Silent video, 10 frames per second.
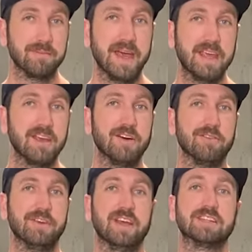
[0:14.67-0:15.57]
making
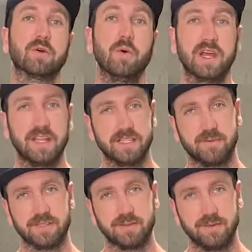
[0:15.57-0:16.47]
coffee as quickly as
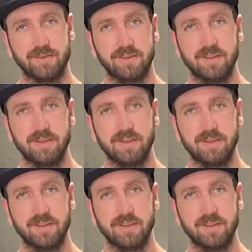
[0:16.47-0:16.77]
possible.